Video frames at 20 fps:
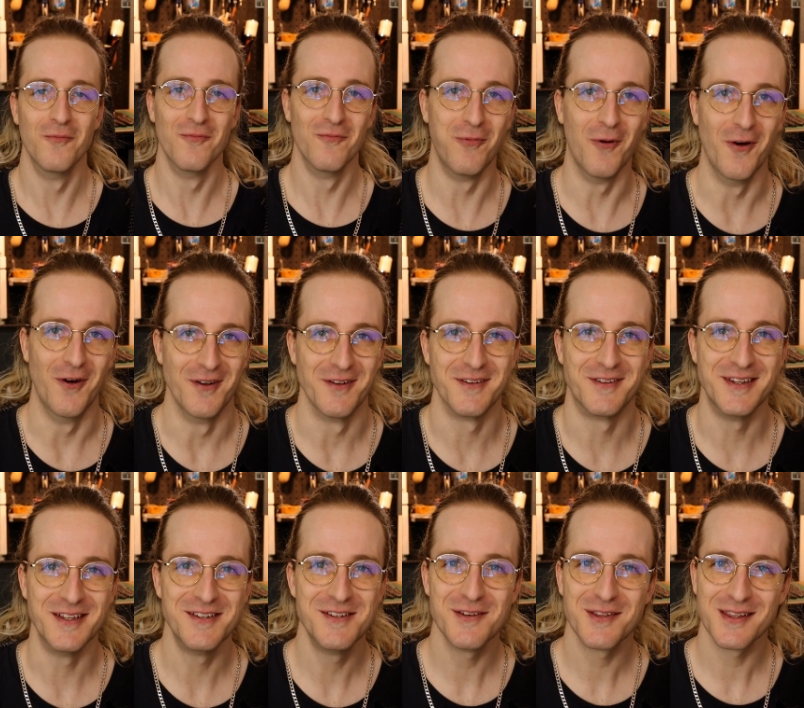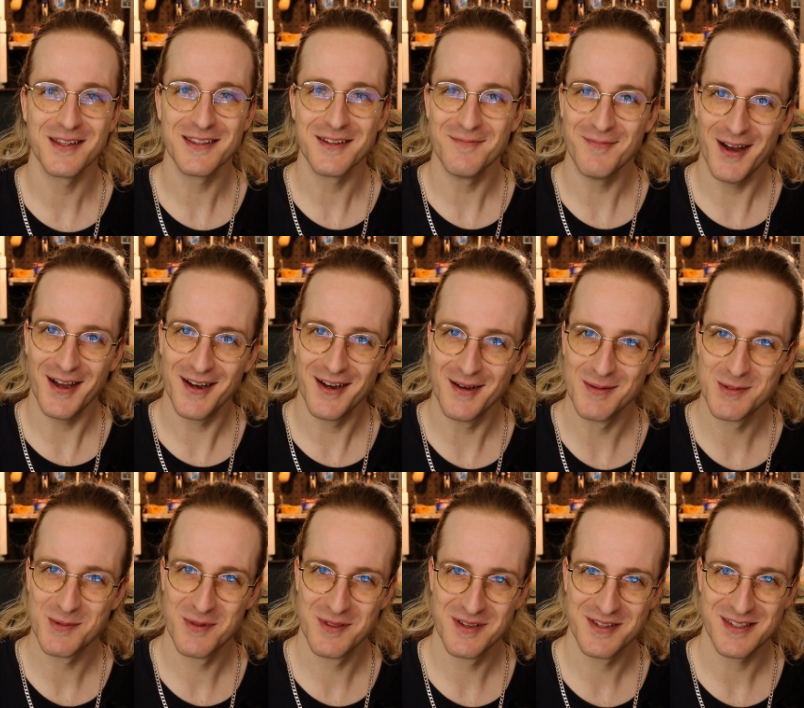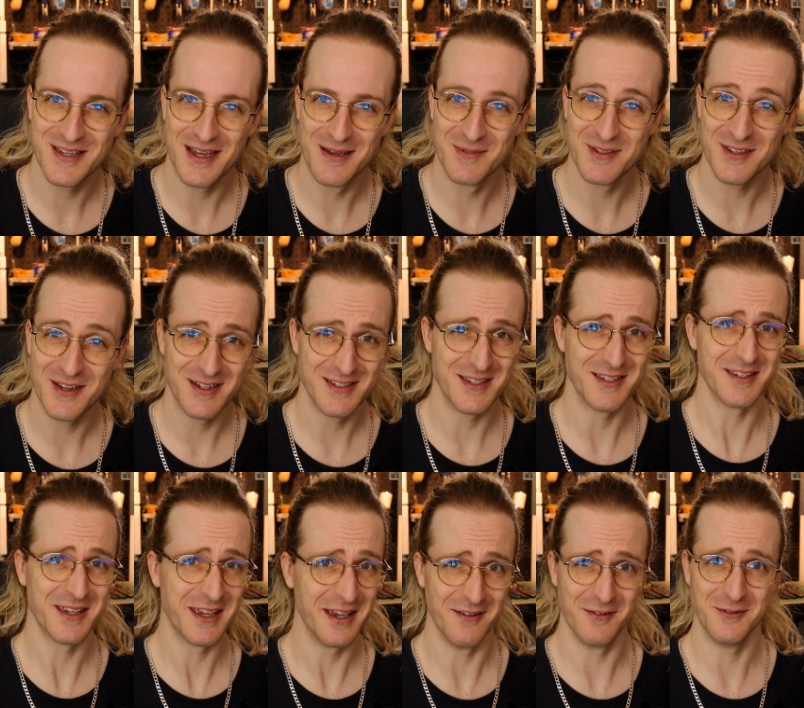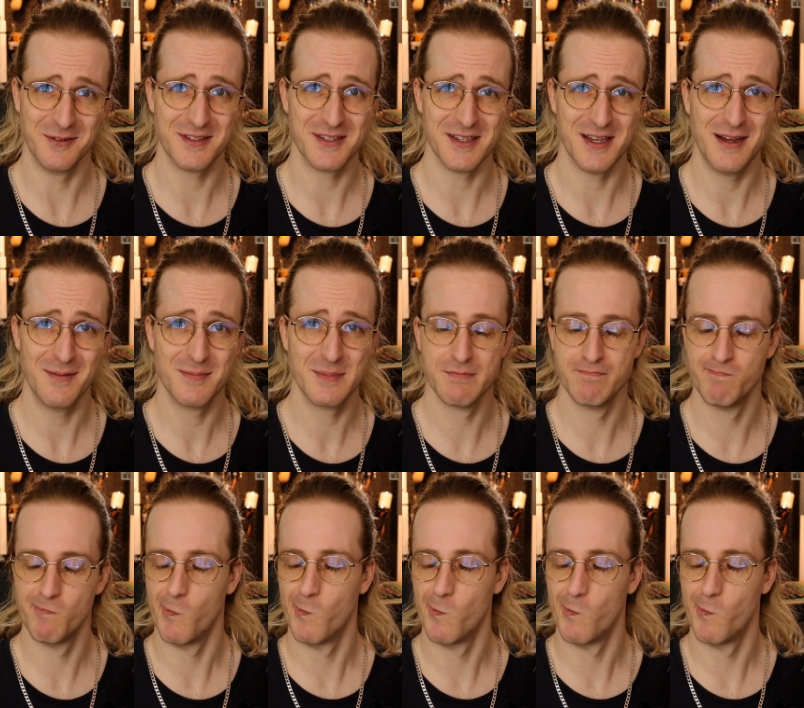What? Did you think that my arms were the same size as Geralt's arms?